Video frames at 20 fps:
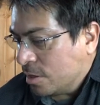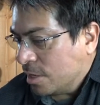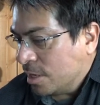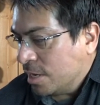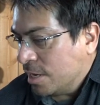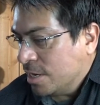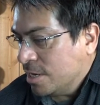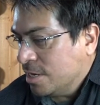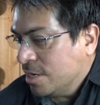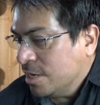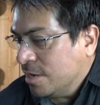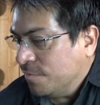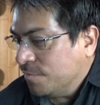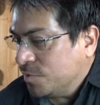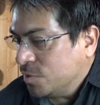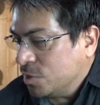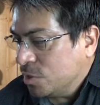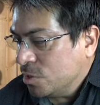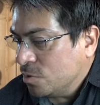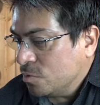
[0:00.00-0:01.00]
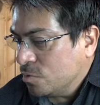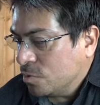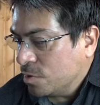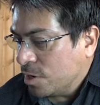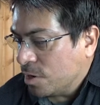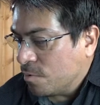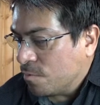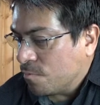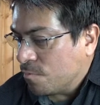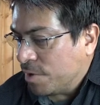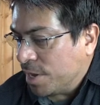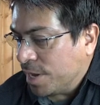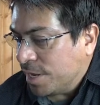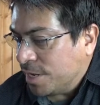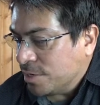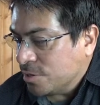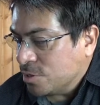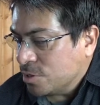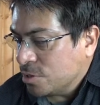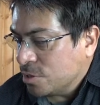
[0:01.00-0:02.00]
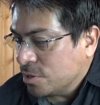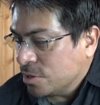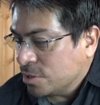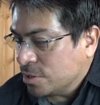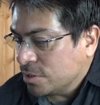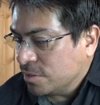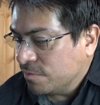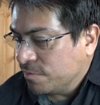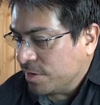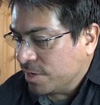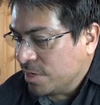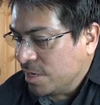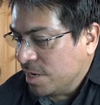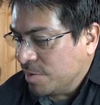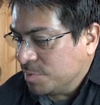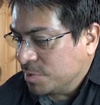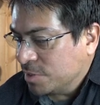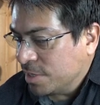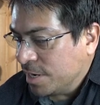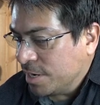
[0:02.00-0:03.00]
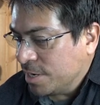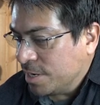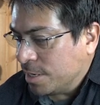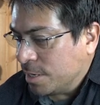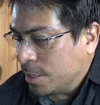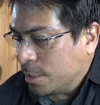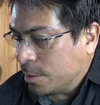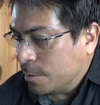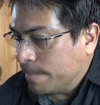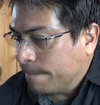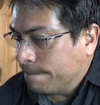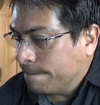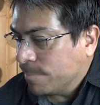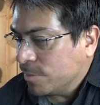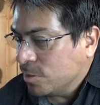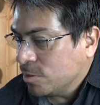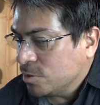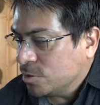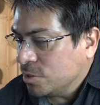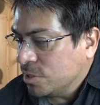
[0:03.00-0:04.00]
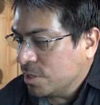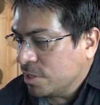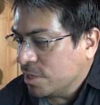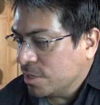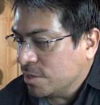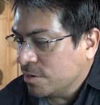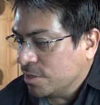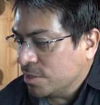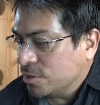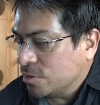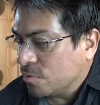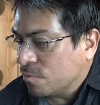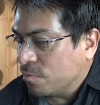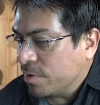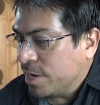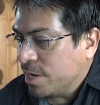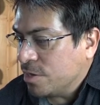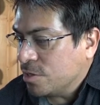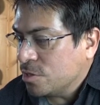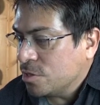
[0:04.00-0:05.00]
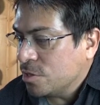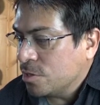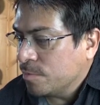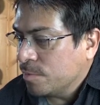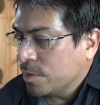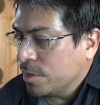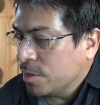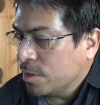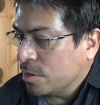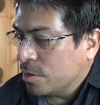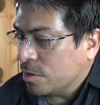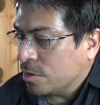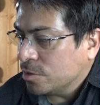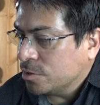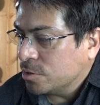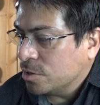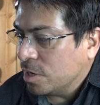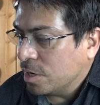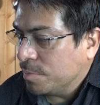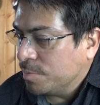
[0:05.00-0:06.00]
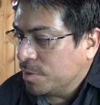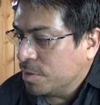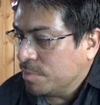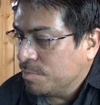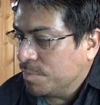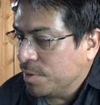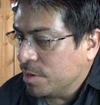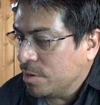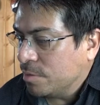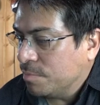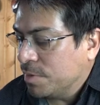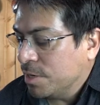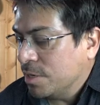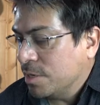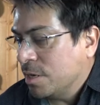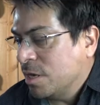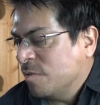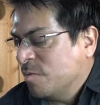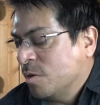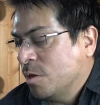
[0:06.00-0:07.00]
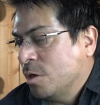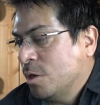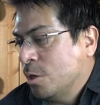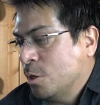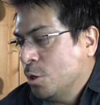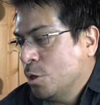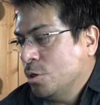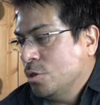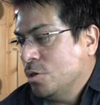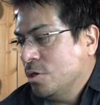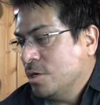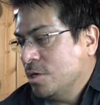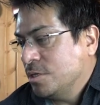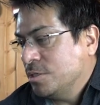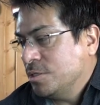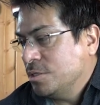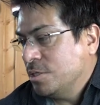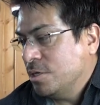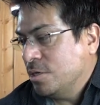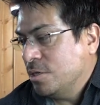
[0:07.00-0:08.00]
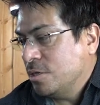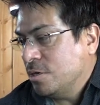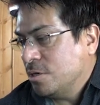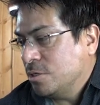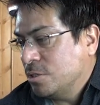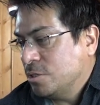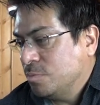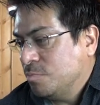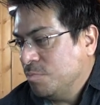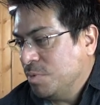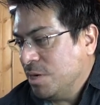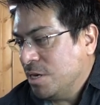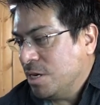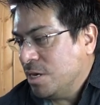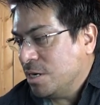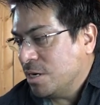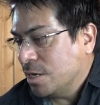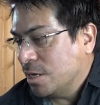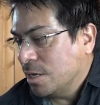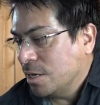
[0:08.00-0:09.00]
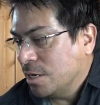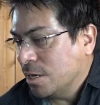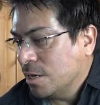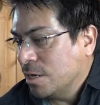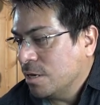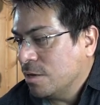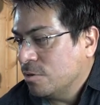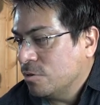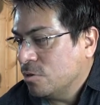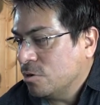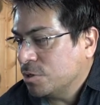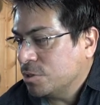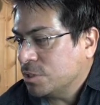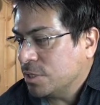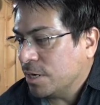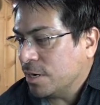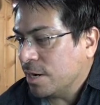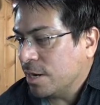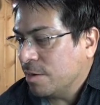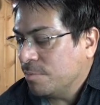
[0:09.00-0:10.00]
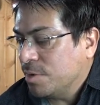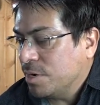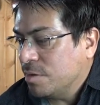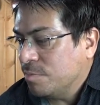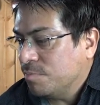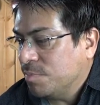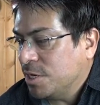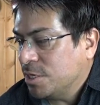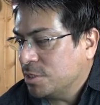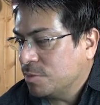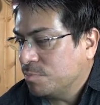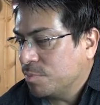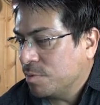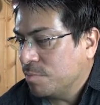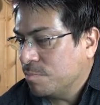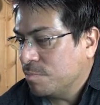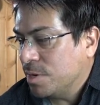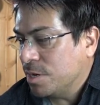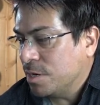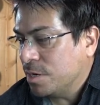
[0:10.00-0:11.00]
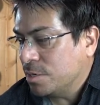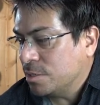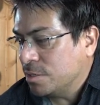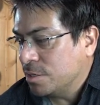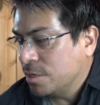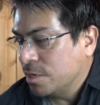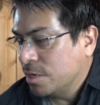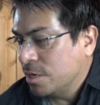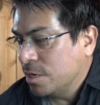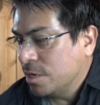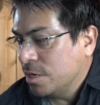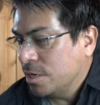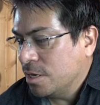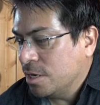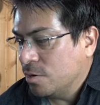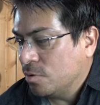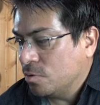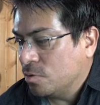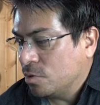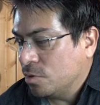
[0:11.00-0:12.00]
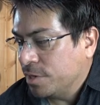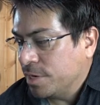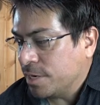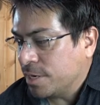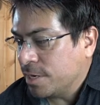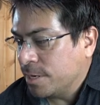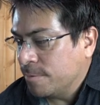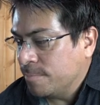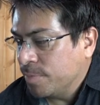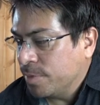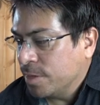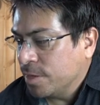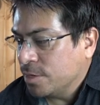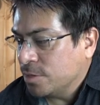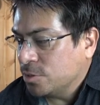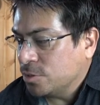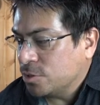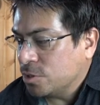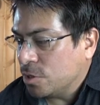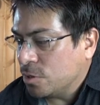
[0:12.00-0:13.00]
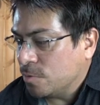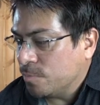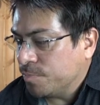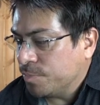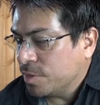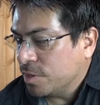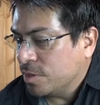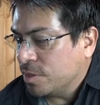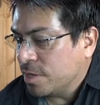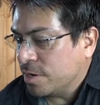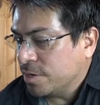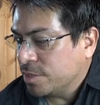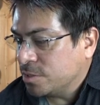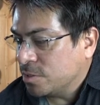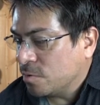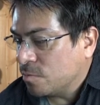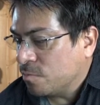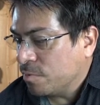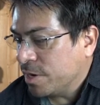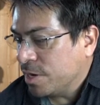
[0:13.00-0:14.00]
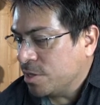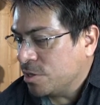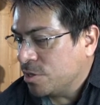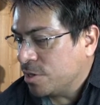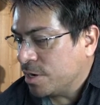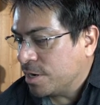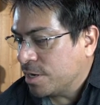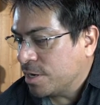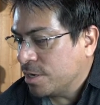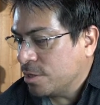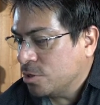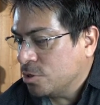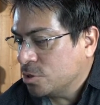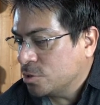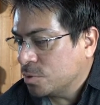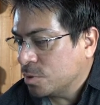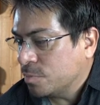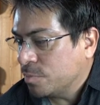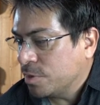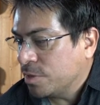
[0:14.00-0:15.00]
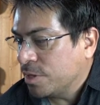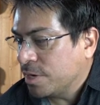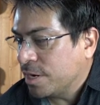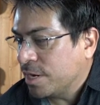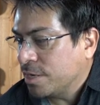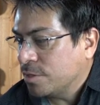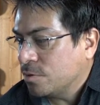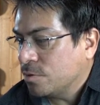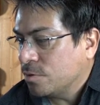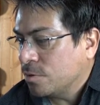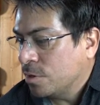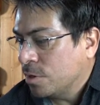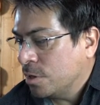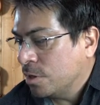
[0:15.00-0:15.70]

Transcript: it gives you a range, because if I keep sliding it, you'll see that there is a range on top of the pyramid. You can see the speed. Those are how many beats per minute it'll click. So there is a range that I can use for moderato.